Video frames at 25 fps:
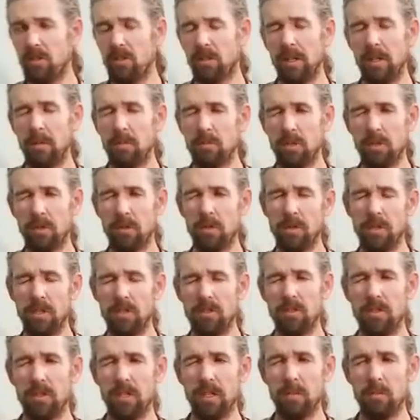streams, the 3
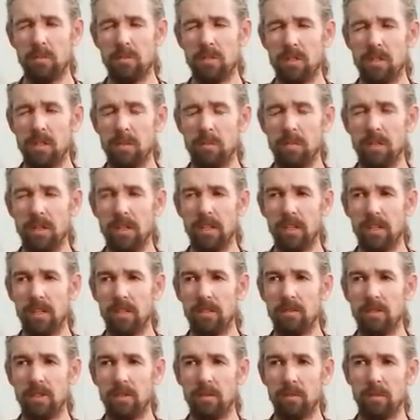streams that I'm thinking
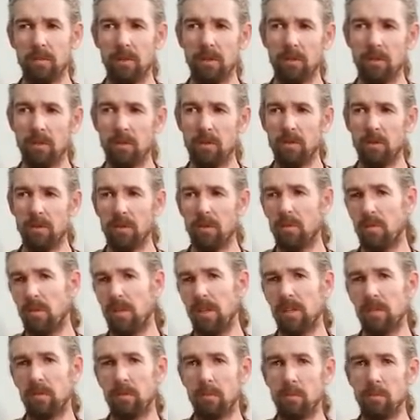of that flow through the 3
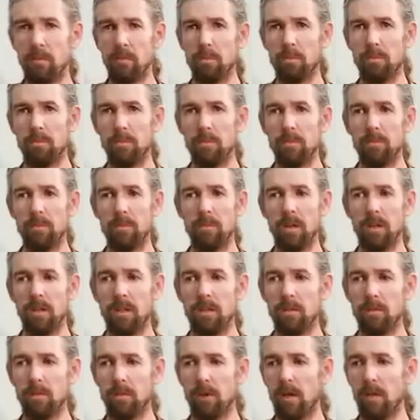different
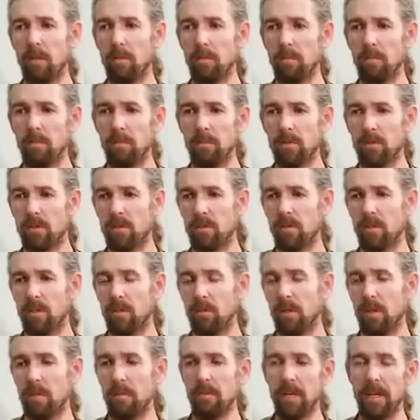farms that
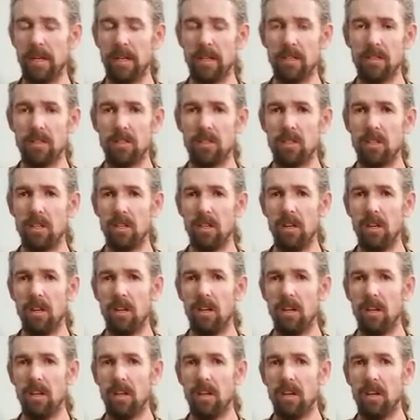we manage,
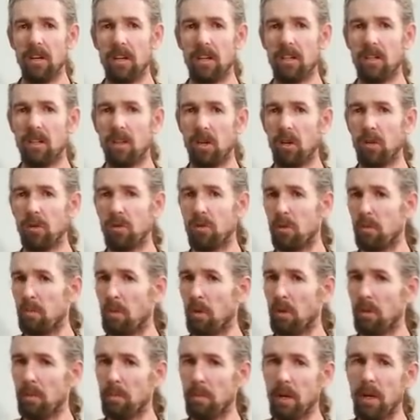go through
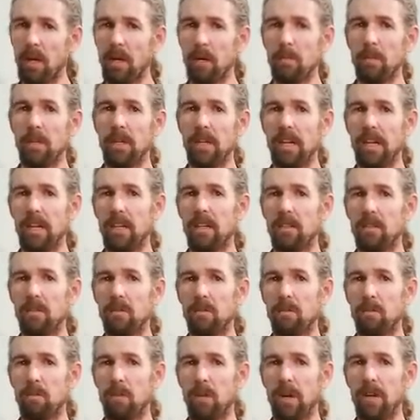both public
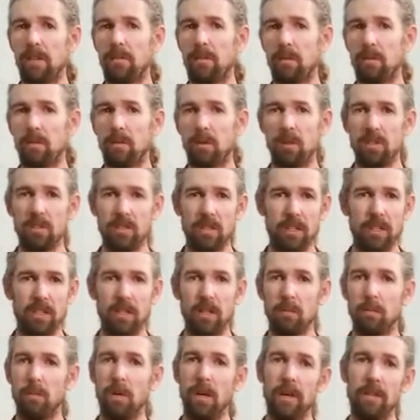and private forest land. And
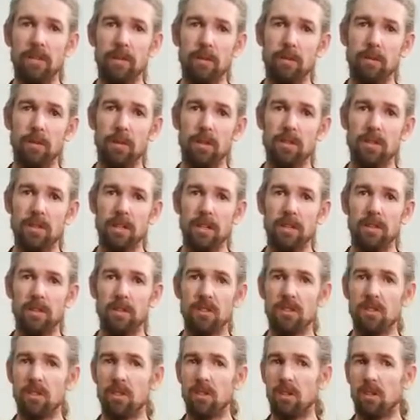on private forest land,
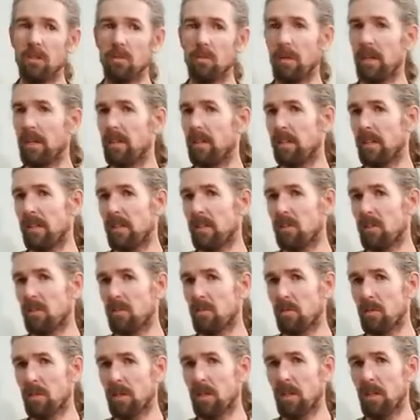there's no
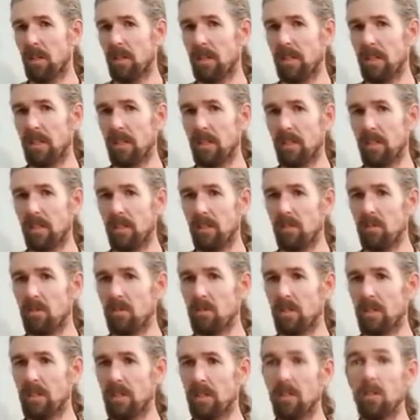regulations regarding
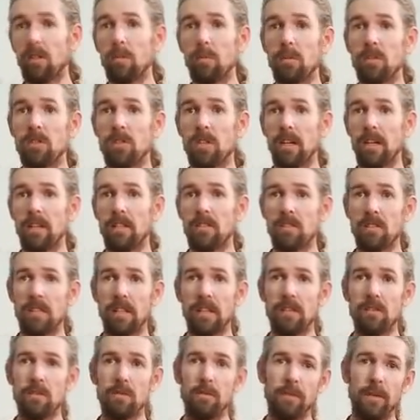using herbicides. And
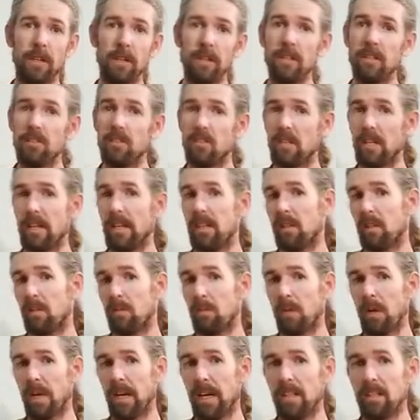that's fairly standard
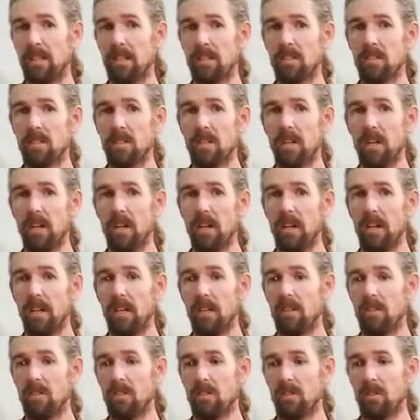practice,
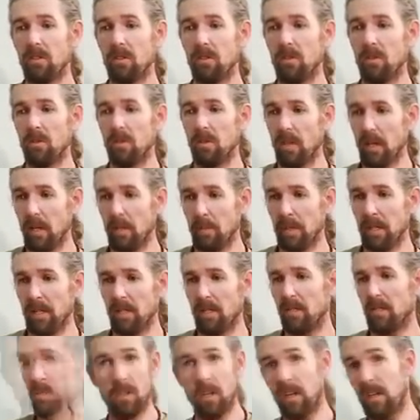is to come
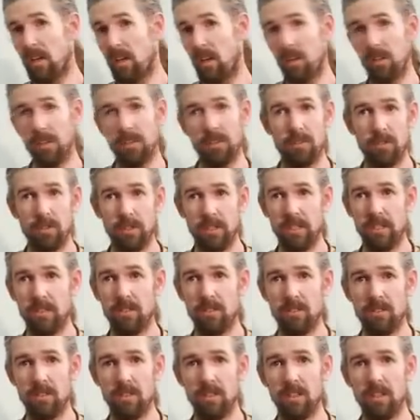in, cut all the trees,
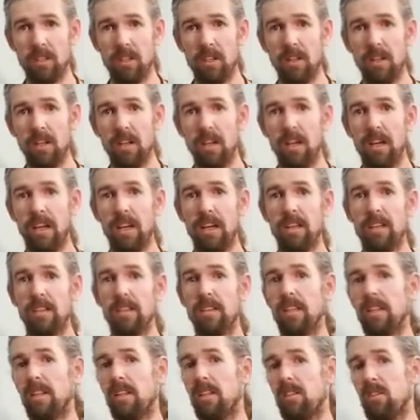and
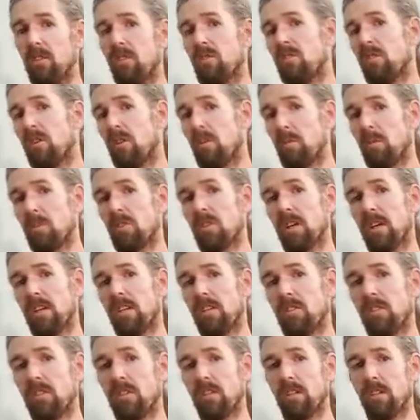then use
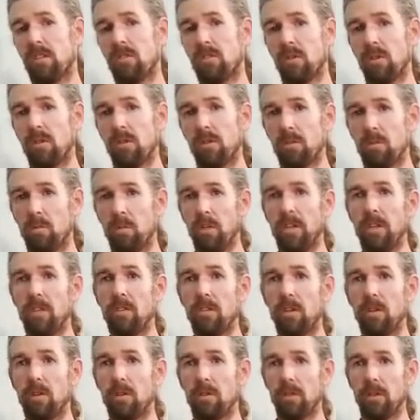herbicides to control the
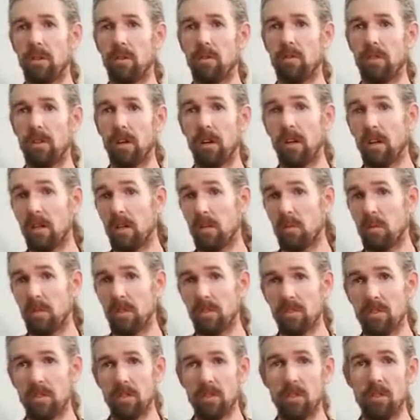regrowth of the
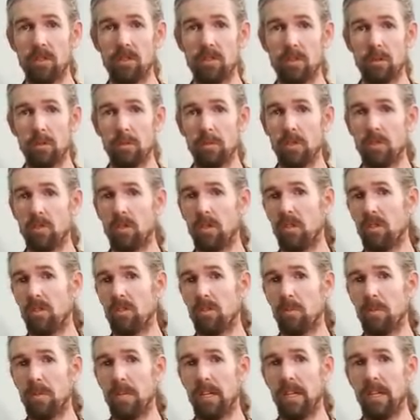hardwoods, oaks, the
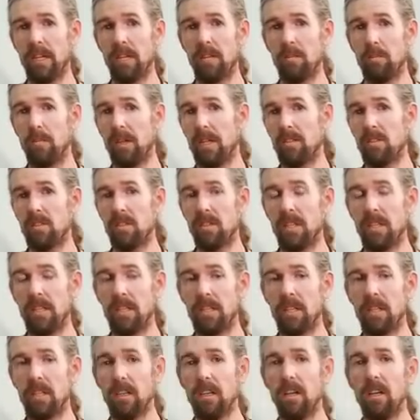madrones,
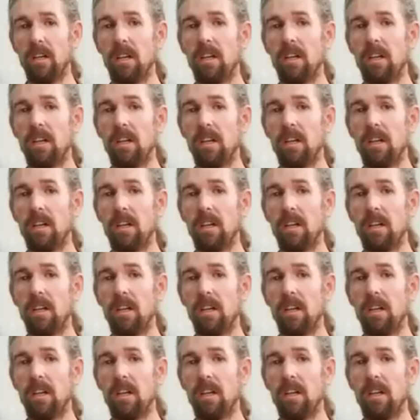manzanita,